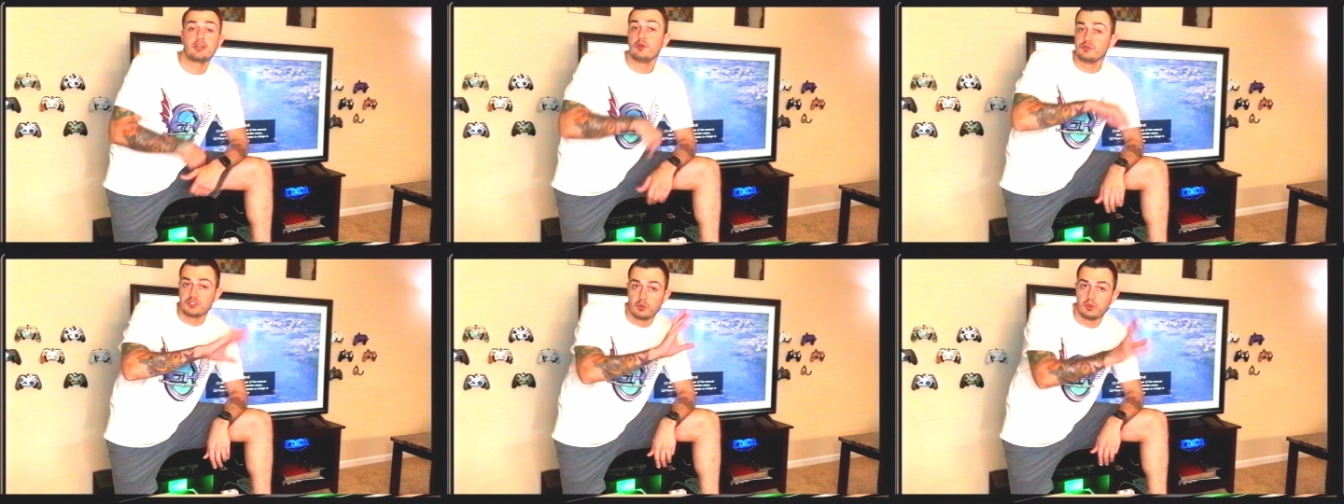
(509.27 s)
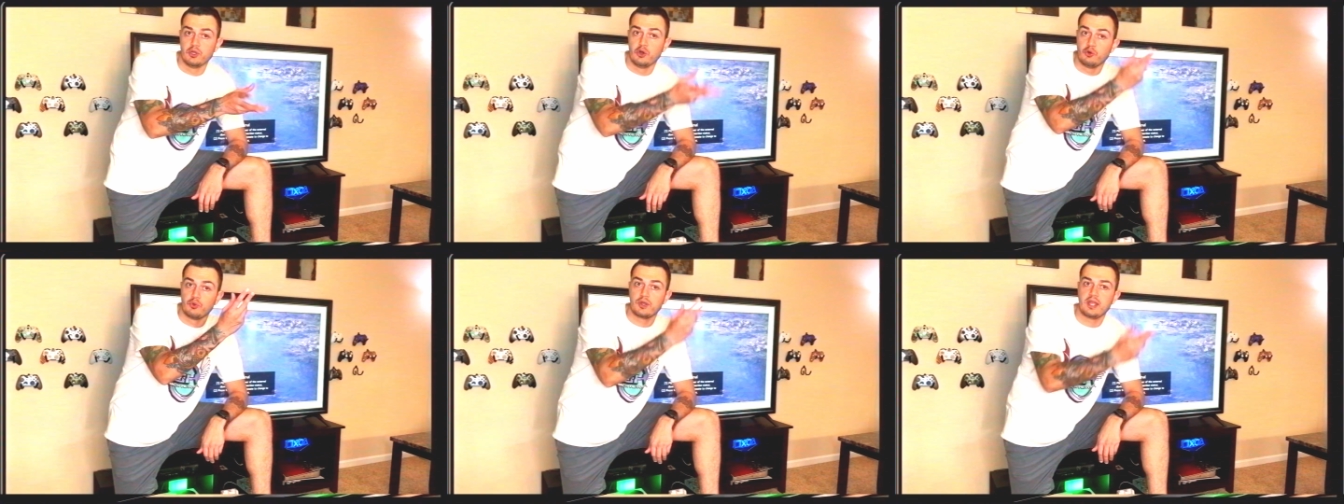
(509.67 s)
It goes into a
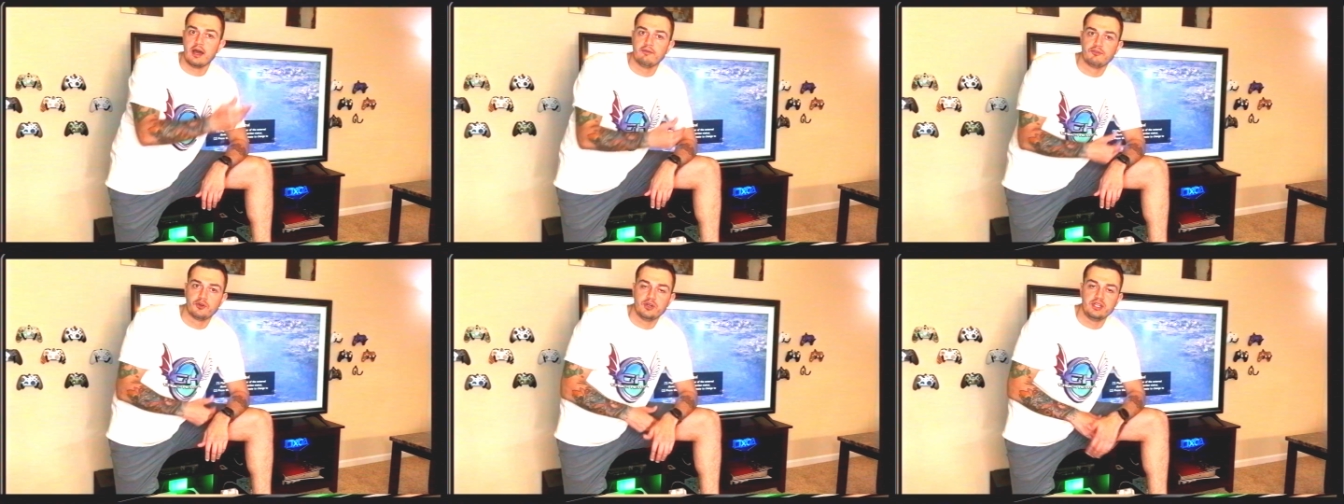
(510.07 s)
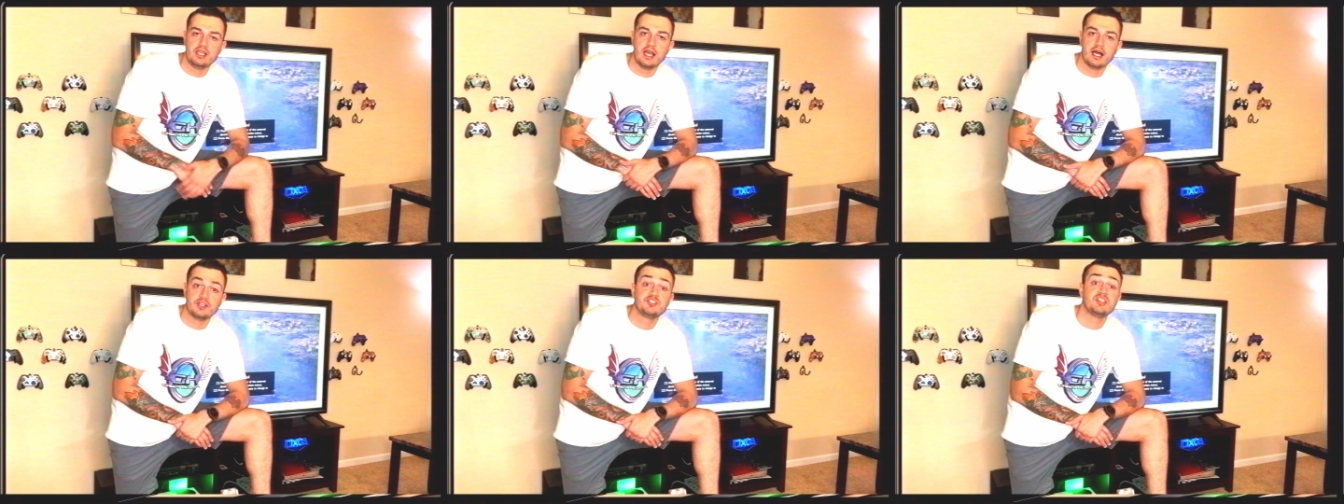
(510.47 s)
little
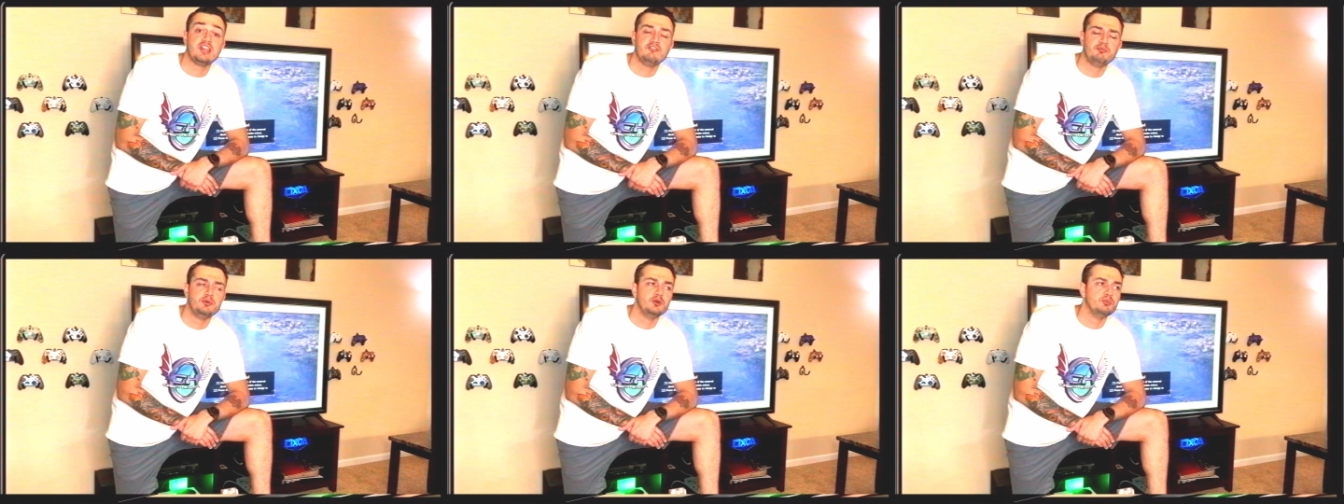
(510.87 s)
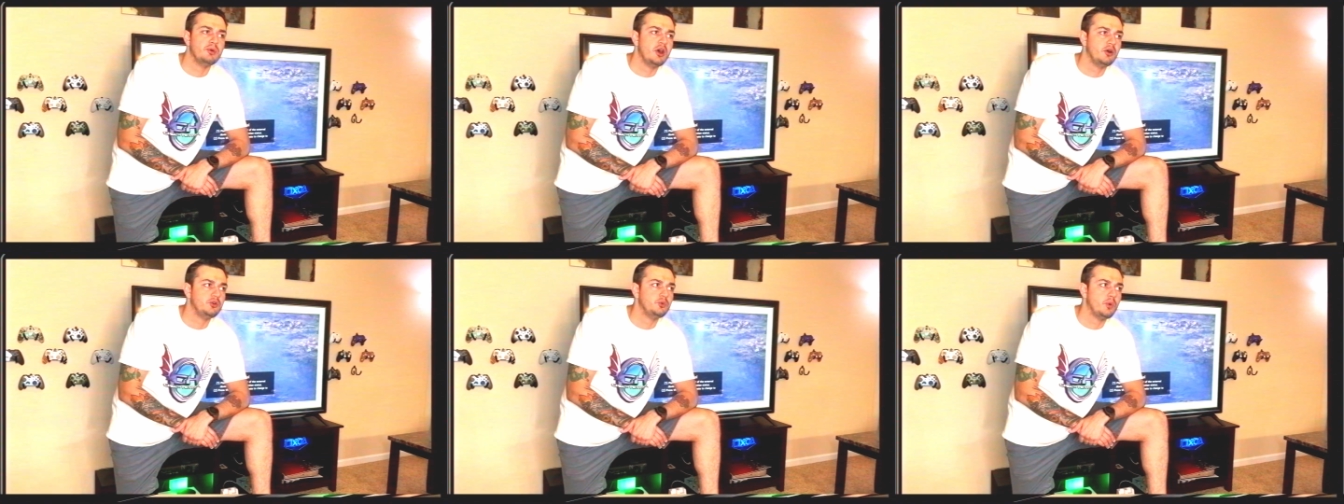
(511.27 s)
recovery uh, safe boot
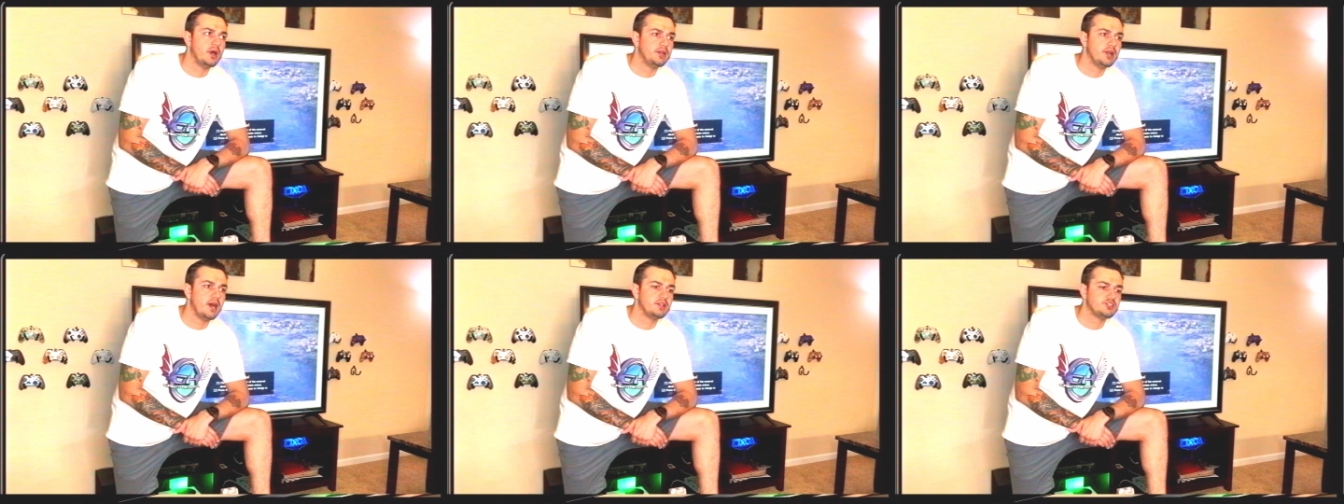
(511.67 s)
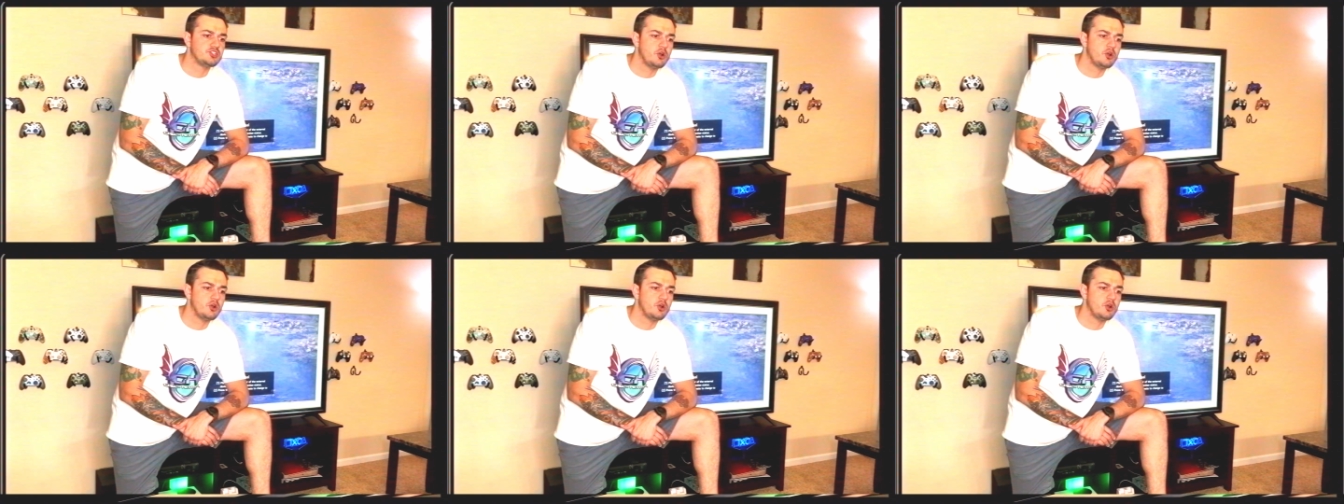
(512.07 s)
mode and whatnot.